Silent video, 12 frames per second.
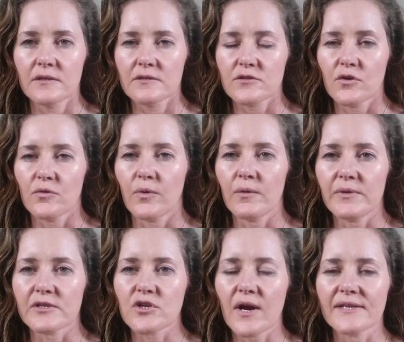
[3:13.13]
So what
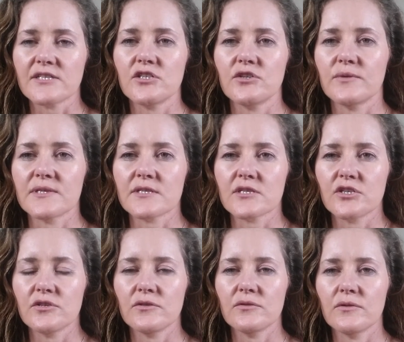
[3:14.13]
we try to do is
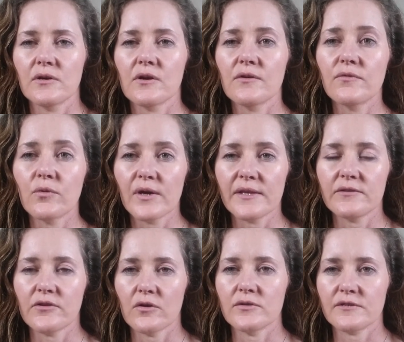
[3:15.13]
to avoid
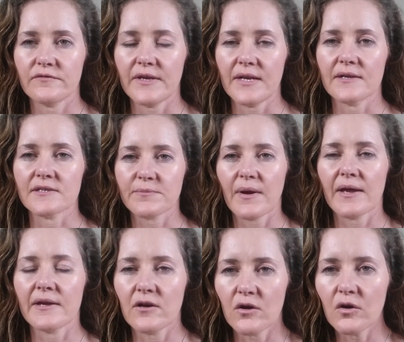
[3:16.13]
those feelings
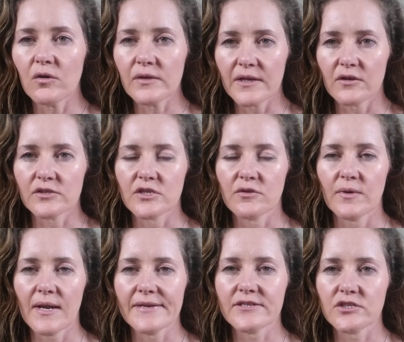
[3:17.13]
by holding on to the
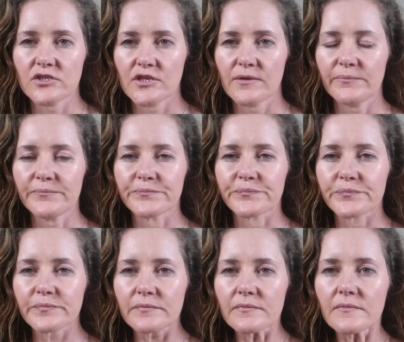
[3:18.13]
relationship.
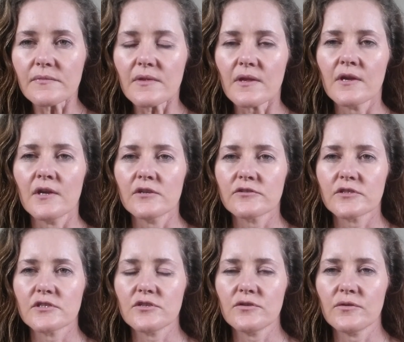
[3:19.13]

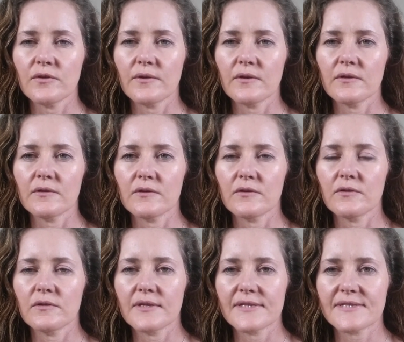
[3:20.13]
So to
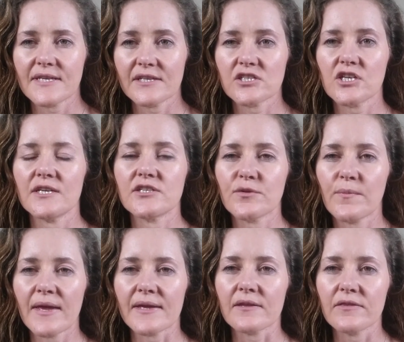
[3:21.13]
essentially to
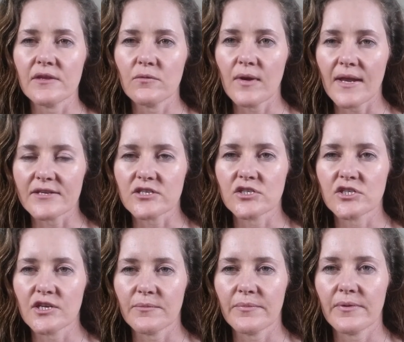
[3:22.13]
make the
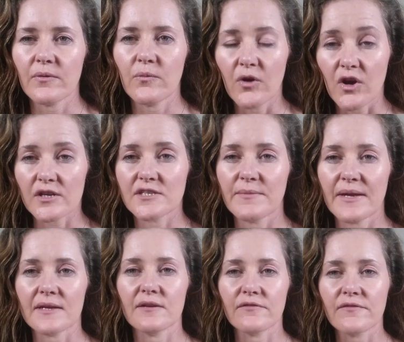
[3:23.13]
relationship work, to
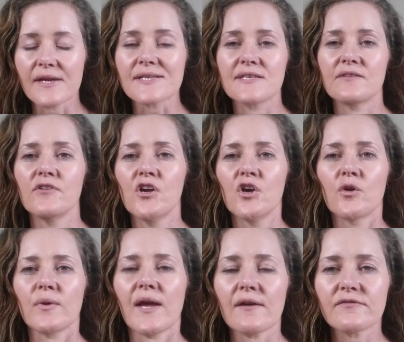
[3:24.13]
make it effective,
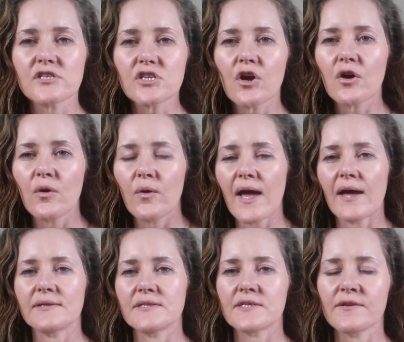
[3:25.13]
we have to go
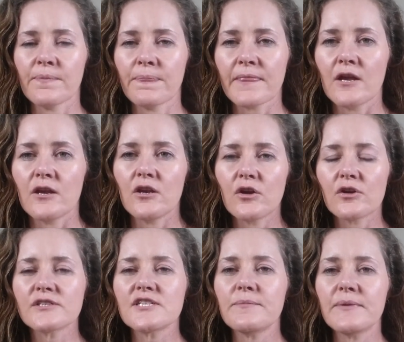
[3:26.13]
and
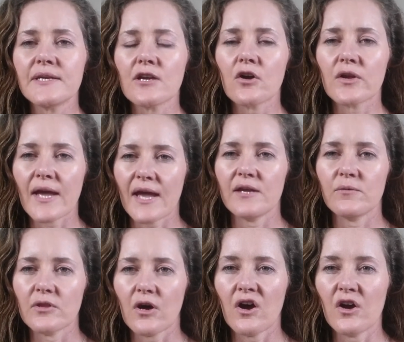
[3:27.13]
learn to be okay
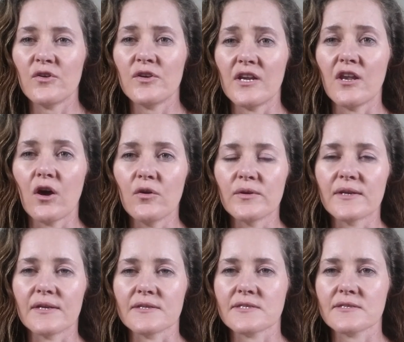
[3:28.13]
with our own
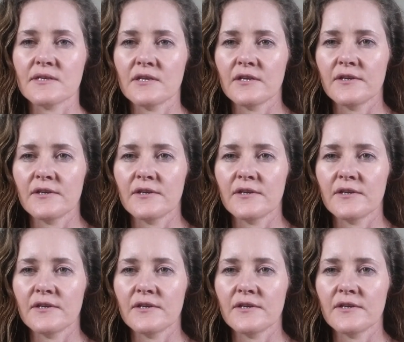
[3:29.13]
aloneness,